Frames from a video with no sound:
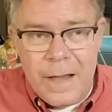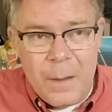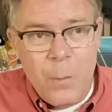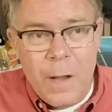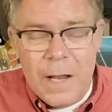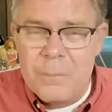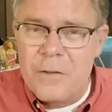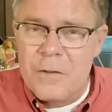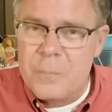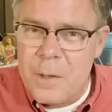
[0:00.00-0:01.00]
What I'm
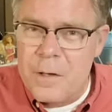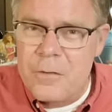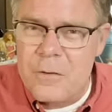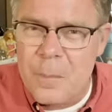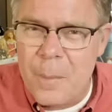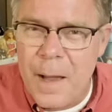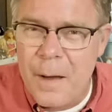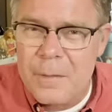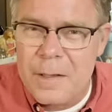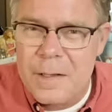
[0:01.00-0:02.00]
suspicious
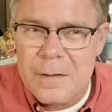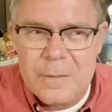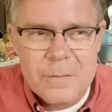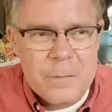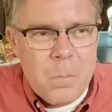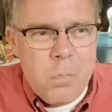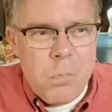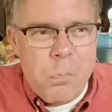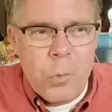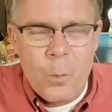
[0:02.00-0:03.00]
about is
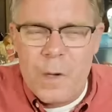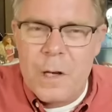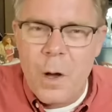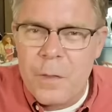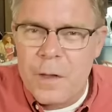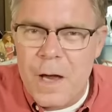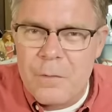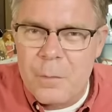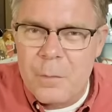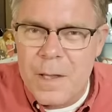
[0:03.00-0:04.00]
we know the
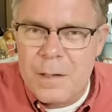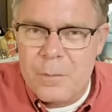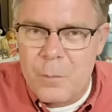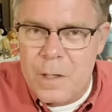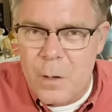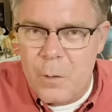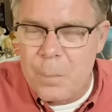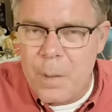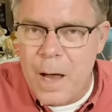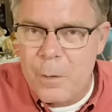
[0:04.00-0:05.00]
government, we know the
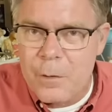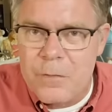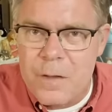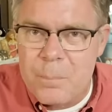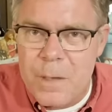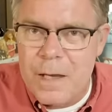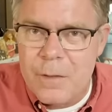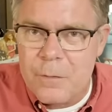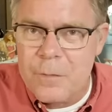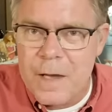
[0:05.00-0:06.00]
powers that be,
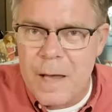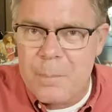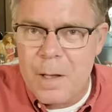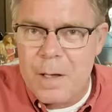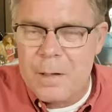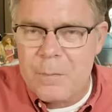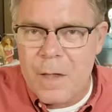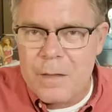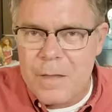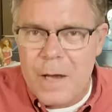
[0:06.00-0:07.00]
the fiat money,
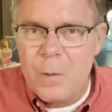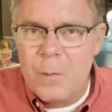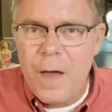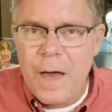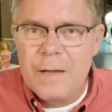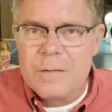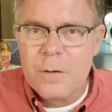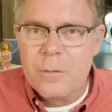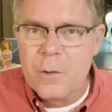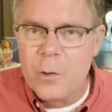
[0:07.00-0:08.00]
they, they don't like
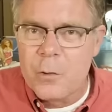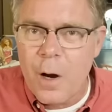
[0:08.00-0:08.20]
silver and gold.